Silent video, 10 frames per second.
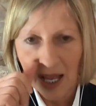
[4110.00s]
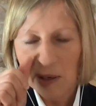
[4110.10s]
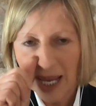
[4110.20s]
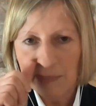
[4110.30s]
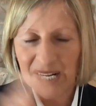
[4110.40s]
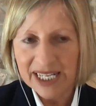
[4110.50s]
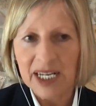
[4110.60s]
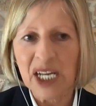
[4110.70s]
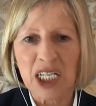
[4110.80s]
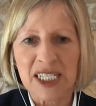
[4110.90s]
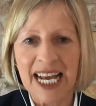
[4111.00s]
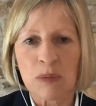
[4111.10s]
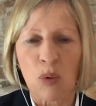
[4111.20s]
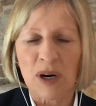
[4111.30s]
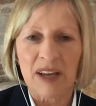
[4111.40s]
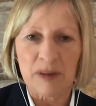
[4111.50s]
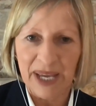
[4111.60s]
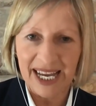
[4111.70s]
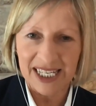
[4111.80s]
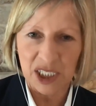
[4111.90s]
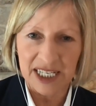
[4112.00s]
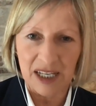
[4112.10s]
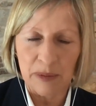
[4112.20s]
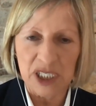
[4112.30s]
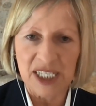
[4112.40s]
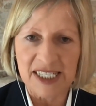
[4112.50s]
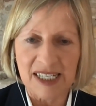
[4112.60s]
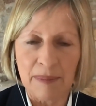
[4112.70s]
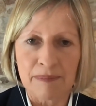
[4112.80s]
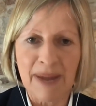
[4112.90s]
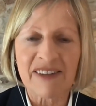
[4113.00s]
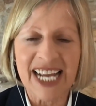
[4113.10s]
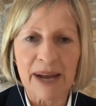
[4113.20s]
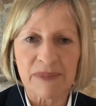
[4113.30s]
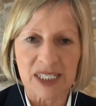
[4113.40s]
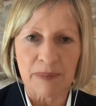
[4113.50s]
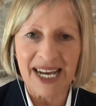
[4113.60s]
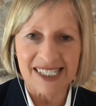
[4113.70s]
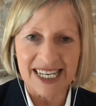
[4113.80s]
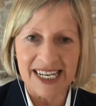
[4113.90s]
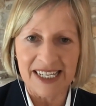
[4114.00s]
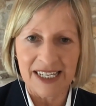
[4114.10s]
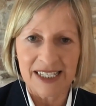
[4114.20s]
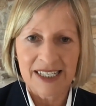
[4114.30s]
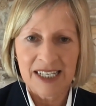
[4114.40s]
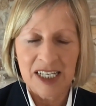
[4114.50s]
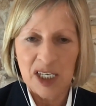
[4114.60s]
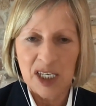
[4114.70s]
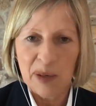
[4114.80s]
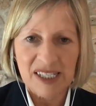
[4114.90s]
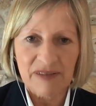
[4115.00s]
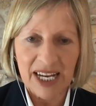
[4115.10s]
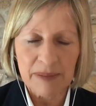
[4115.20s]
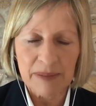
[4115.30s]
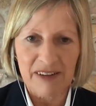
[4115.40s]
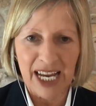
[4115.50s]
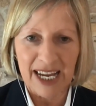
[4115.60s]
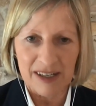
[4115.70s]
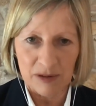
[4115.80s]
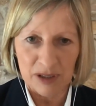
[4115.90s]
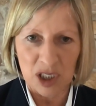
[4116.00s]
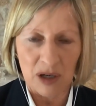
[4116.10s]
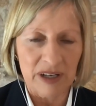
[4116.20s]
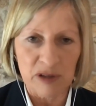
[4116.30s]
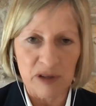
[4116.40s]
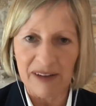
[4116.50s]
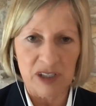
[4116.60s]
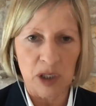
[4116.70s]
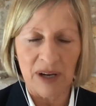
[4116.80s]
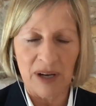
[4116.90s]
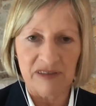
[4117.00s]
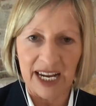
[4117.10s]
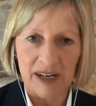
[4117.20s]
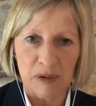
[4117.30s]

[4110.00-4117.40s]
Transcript: Okay, brilliant. Can I just add one other PhD, though, which is um, Mariam Damassi. You must have had Marianne on your show. If you haven't, you have to get her